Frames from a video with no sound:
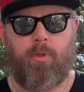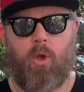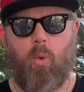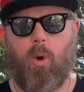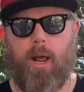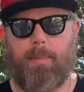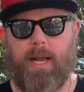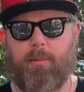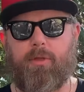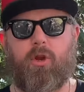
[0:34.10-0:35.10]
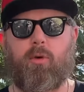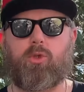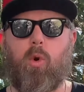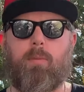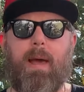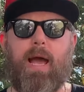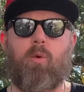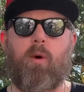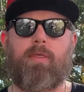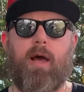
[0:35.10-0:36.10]
what I've been able to do is work back
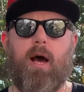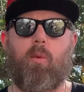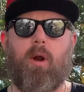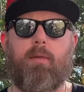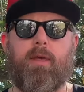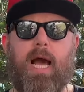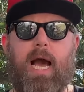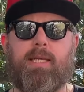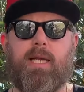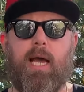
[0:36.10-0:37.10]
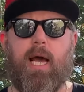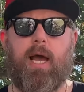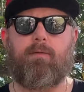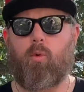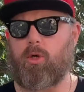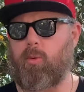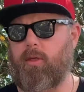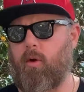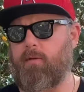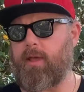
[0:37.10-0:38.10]
with one of the guys I've worked
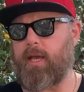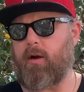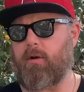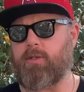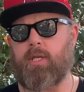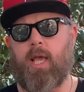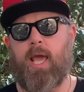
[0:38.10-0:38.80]
with over the years,